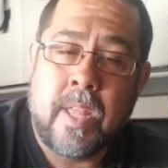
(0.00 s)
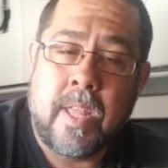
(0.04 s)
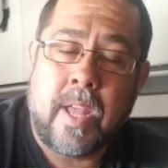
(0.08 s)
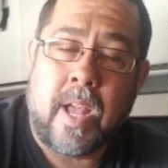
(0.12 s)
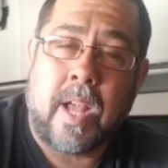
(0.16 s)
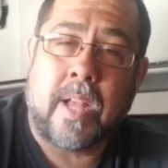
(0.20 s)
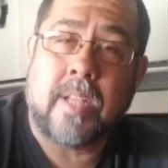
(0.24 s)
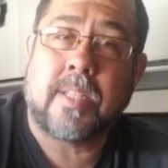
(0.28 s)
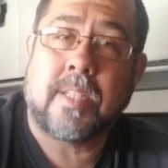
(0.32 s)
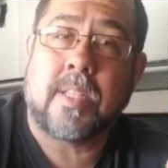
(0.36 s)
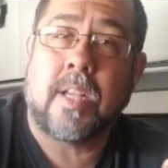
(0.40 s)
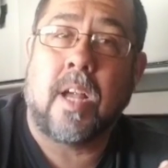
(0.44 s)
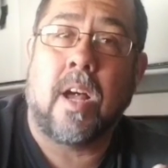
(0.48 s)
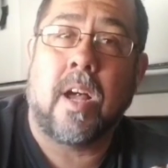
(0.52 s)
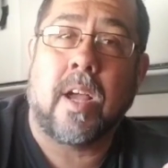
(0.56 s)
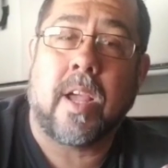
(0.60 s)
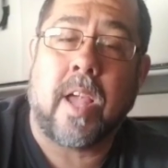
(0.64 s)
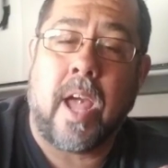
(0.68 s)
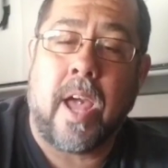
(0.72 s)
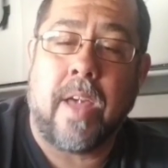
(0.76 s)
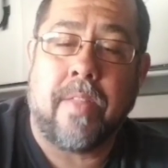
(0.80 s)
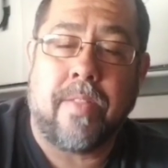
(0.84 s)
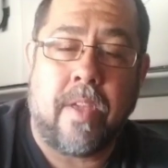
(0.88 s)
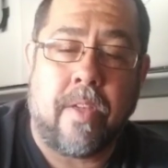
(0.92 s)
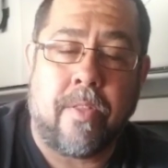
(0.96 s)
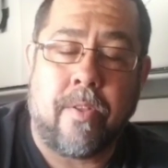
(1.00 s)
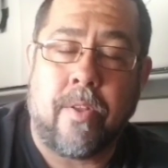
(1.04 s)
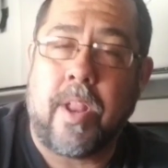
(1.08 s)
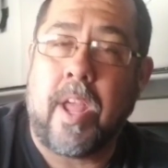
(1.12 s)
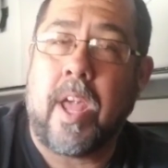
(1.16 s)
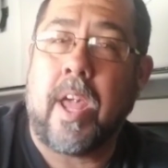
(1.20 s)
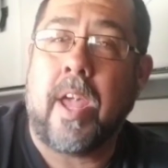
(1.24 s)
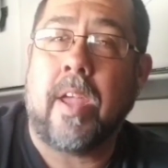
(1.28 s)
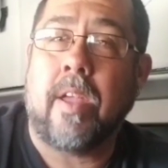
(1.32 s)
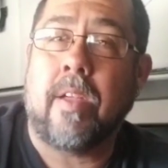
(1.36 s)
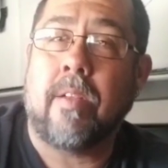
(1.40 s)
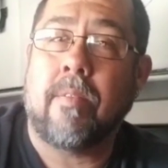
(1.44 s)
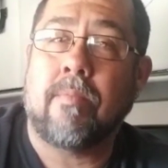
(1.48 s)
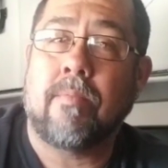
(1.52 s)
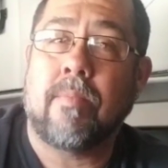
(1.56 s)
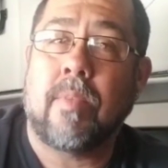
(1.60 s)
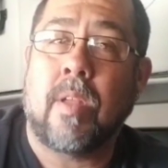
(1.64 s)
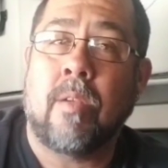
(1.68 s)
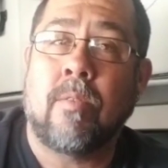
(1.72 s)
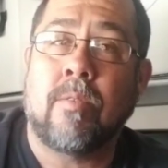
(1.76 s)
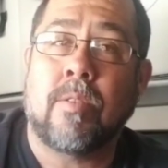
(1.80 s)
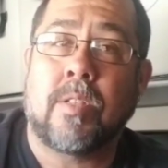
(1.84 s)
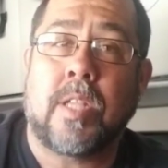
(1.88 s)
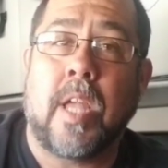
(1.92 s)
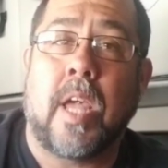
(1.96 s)
I saw a guy the other day
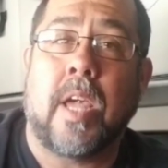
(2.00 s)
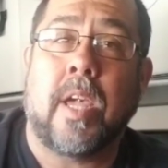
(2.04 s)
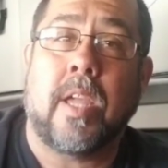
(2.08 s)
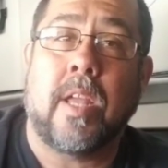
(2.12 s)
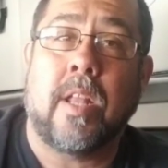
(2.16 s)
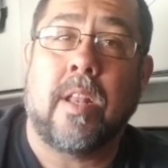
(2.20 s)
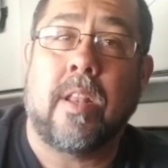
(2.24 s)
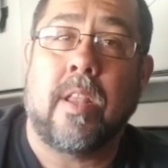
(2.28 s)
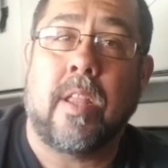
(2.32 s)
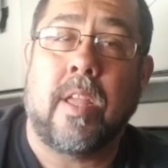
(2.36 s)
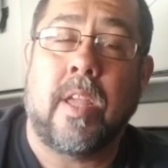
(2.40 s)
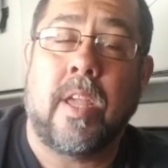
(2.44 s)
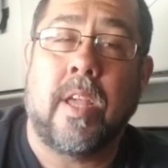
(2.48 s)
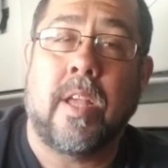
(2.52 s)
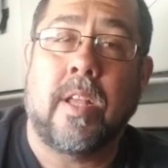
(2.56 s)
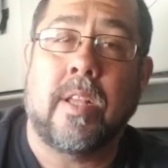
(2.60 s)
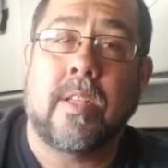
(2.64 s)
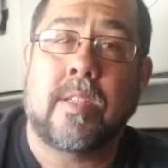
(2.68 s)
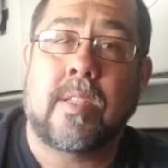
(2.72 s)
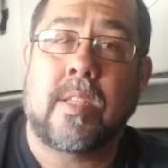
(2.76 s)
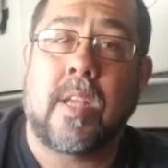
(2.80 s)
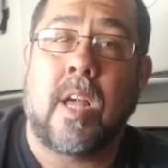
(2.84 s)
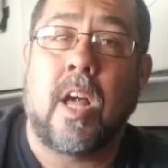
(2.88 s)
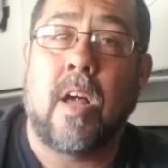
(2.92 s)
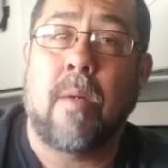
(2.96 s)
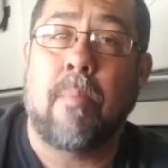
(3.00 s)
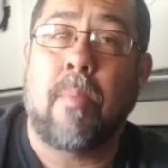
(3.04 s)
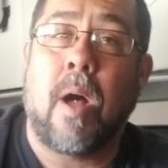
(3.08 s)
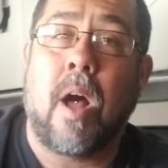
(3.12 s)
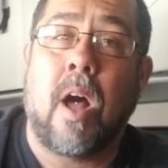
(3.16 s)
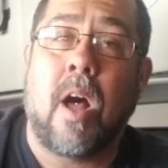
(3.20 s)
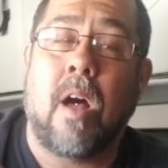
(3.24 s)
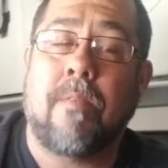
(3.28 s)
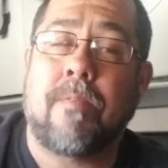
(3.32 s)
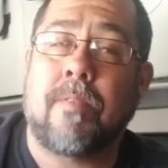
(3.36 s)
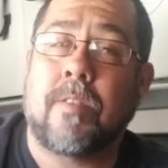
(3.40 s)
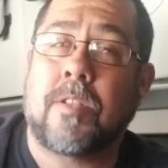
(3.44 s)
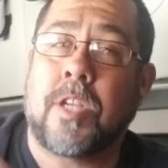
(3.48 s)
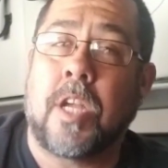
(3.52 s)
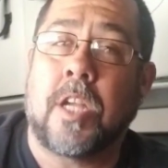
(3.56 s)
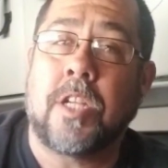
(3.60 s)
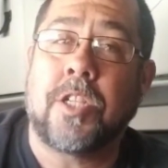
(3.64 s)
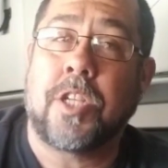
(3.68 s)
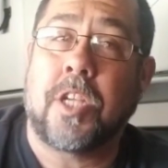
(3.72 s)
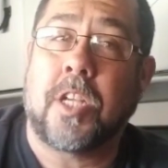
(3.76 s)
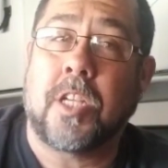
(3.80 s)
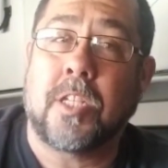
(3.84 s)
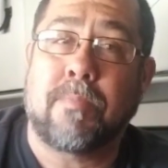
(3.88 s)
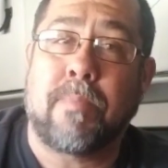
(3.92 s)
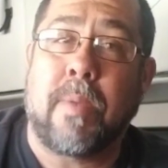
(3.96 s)
who was taking his hub off and
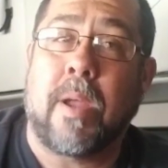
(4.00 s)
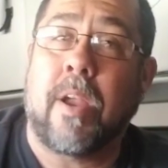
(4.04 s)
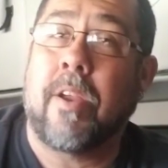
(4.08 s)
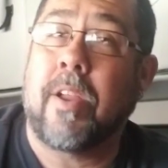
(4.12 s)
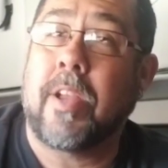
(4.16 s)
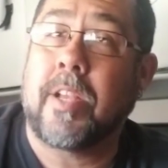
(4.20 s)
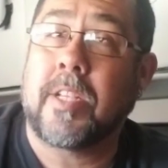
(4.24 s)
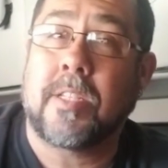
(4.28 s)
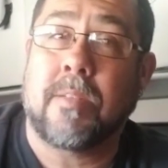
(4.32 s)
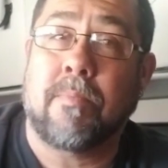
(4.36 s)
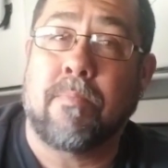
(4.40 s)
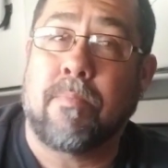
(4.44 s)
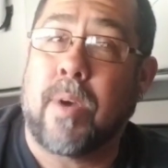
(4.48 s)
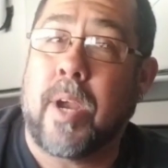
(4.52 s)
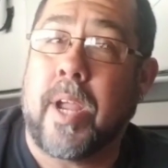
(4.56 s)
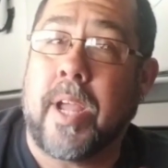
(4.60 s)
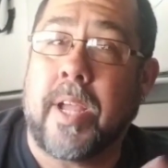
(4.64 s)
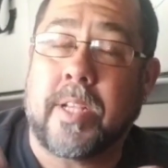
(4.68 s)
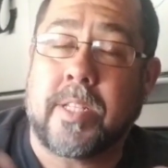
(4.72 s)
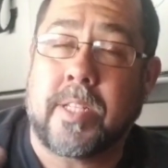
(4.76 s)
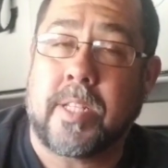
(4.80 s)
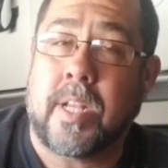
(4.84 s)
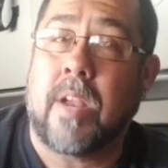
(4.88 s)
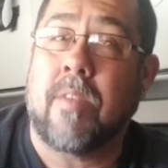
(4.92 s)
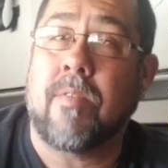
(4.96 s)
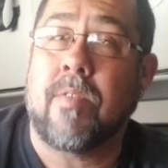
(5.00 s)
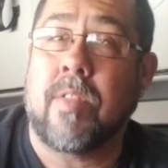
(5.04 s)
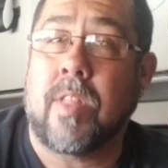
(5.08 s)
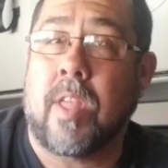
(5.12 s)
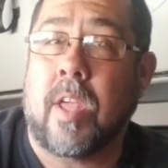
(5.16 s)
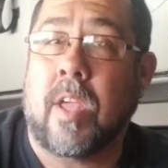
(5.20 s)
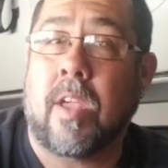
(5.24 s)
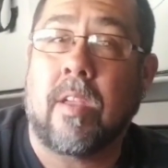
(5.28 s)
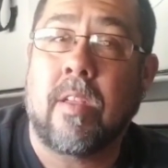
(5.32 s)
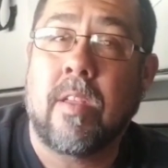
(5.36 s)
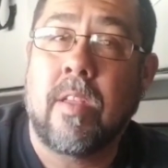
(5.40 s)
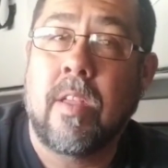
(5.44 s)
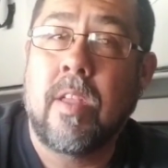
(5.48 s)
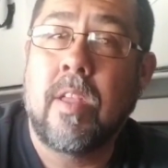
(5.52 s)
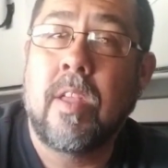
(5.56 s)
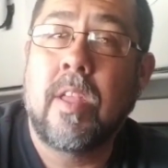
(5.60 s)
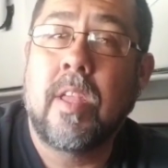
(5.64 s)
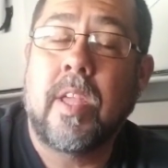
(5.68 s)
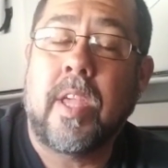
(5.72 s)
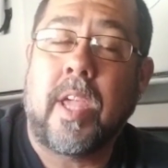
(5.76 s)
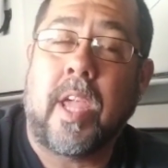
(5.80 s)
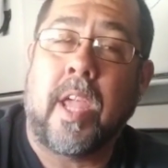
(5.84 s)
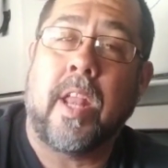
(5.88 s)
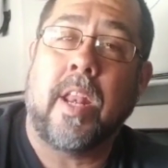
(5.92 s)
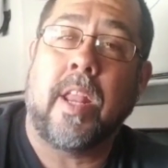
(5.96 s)
changing his bearings and brakes and everything
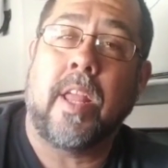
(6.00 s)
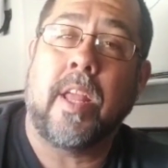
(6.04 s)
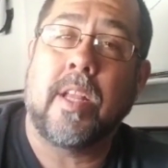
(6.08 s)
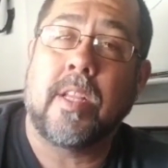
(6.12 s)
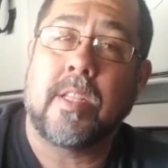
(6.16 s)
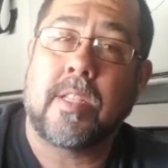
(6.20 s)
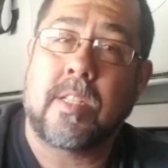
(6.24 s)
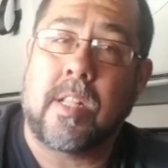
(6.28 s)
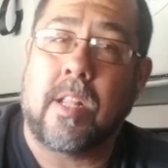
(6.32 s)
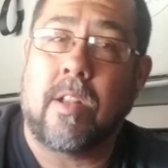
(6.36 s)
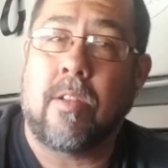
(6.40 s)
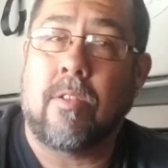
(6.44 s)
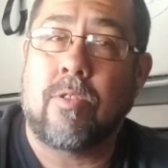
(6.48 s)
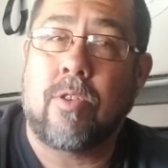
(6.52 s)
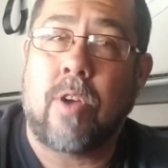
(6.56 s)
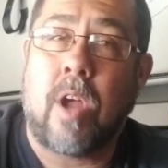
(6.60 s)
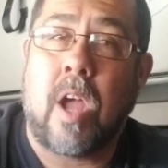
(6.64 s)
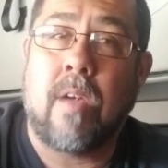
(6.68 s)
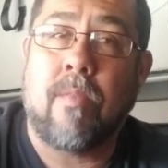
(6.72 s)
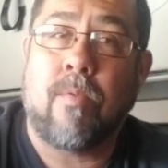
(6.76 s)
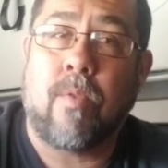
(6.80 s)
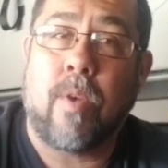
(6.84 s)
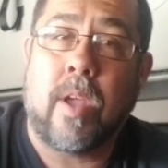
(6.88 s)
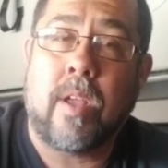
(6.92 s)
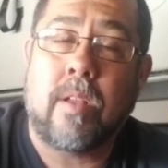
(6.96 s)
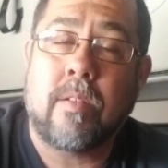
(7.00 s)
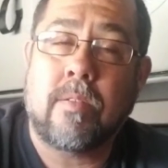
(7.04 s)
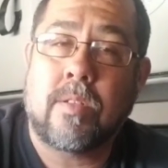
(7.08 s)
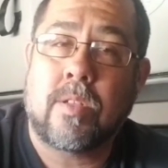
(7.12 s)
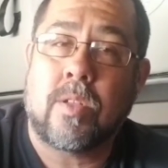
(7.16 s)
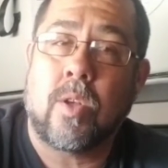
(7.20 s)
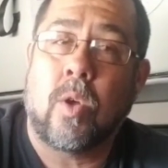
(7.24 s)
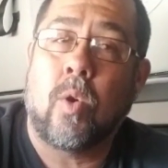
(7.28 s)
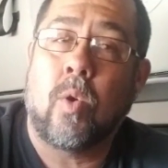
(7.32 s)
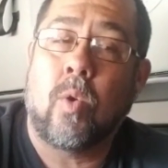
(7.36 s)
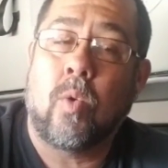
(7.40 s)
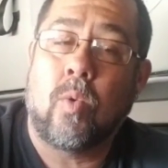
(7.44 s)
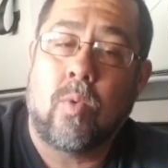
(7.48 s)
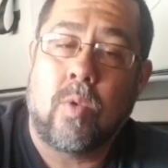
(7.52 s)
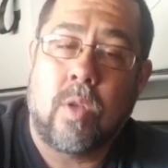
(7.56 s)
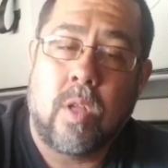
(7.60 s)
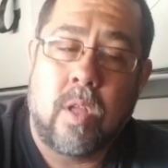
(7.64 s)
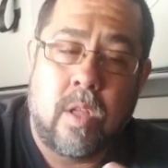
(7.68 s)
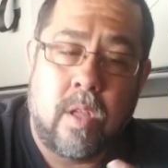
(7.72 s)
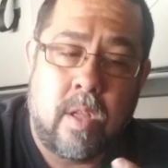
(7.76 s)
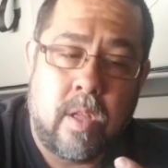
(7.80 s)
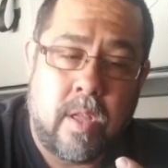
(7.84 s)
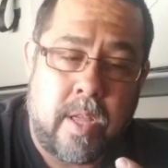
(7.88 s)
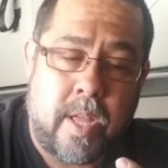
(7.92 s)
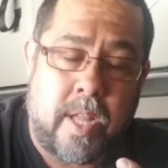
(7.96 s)
in his little driveway. So
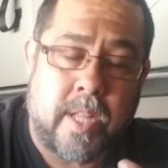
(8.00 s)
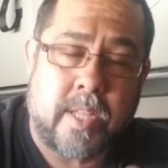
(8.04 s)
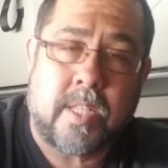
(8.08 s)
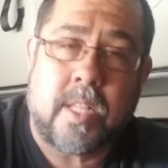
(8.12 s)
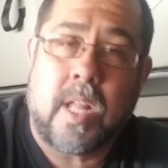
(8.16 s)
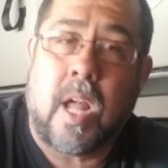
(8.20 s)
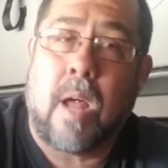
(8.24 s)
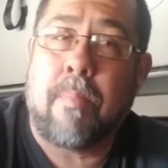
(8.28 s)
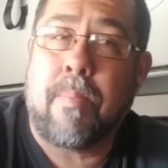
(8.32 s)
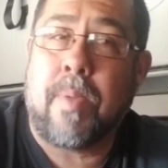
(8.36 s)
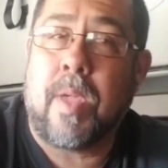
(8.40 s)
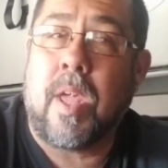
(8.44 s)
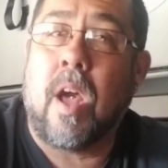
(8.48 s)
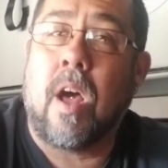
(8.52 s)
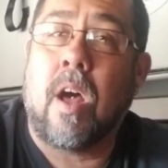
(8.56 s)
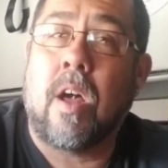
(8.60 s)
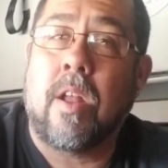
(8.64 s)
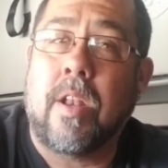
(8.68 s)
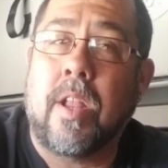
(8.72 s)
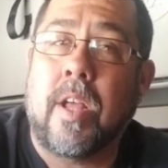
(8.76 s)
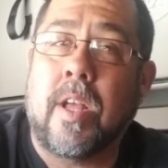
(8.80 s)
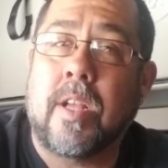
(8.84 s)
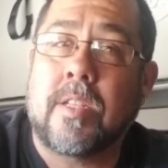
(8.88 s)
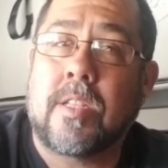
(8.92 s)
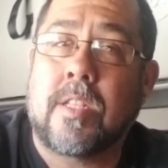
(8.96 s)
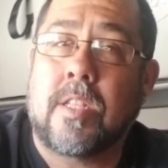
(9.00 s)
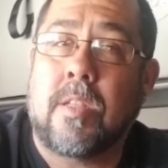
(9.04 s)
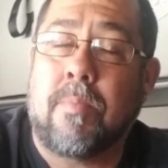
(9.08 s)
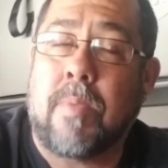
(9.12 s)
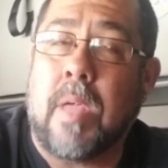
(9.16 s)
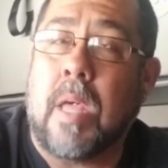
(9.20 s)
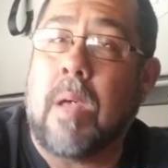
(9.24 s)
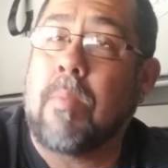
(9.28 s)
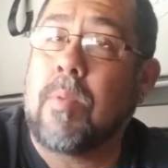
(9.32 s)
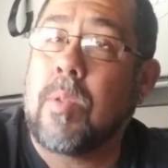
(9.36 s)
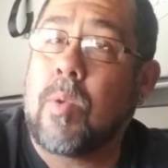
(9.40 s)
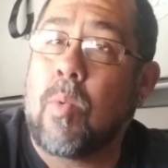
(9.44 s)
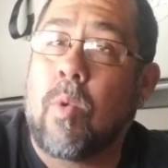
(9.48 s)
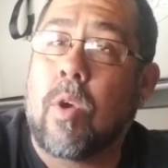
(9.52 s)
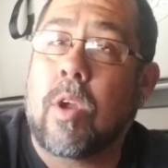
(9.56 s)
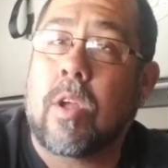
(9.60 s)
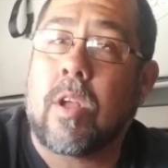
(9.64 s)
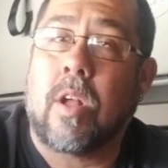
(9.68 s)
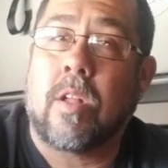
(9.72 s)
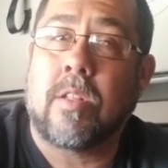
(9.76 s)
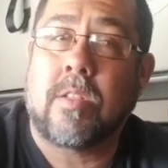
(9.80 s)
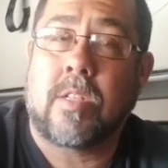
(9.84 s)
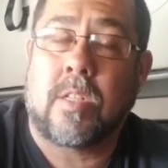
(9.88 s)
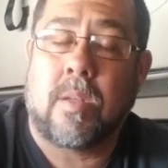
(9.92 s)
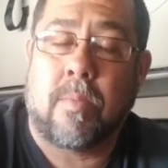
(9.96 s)
it's not beyond us to be able to work
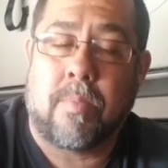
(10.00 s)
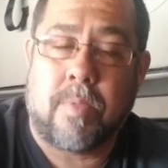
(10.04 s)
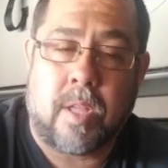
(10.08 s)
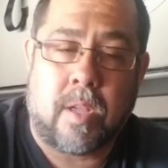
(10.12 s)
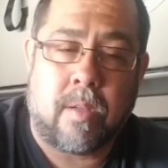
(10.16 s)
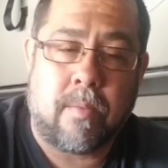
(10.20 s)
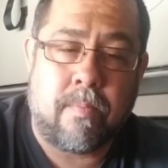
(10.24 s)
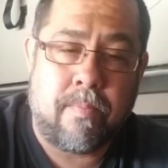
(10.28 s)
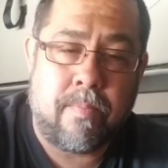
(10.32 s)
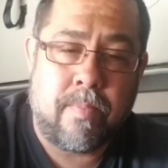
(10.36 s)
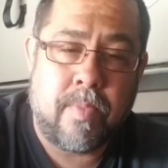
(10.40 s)
on something.